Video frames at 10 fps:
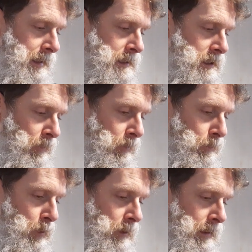and suffered
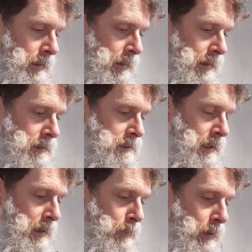bullying and
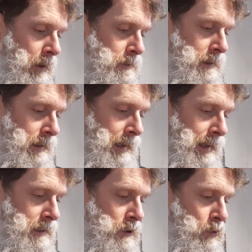scapegoating
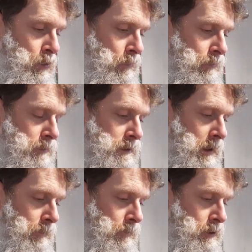at school from
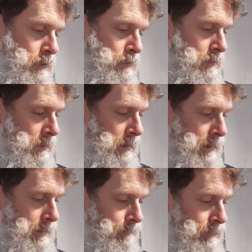staff and children
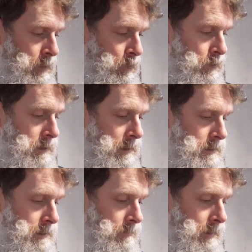alike.
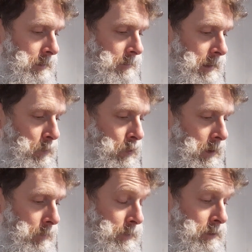Alternatively, they
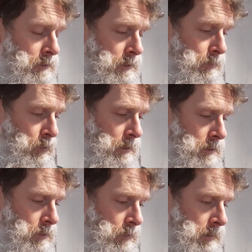were abused at boarding
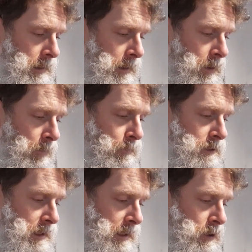school, often
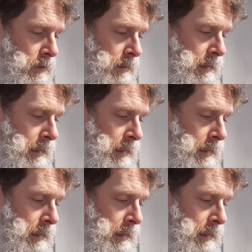sexually,